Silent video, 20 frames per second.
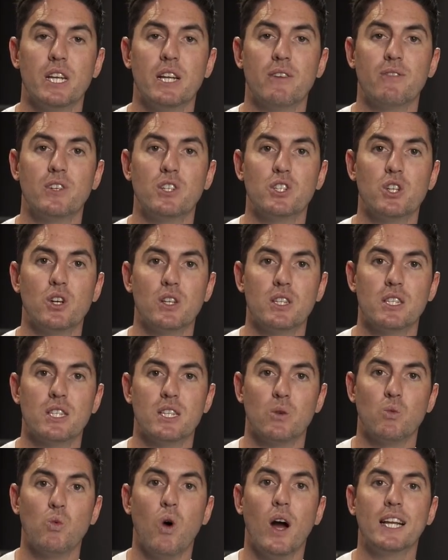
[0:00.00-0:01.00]
different shots:
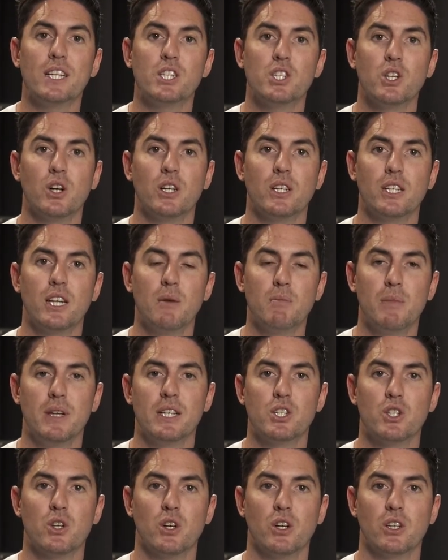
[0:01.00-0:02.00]
a wide shot, a
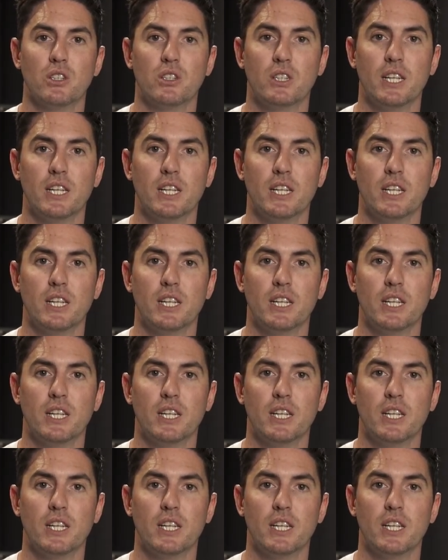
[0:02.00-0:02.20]
mid shot,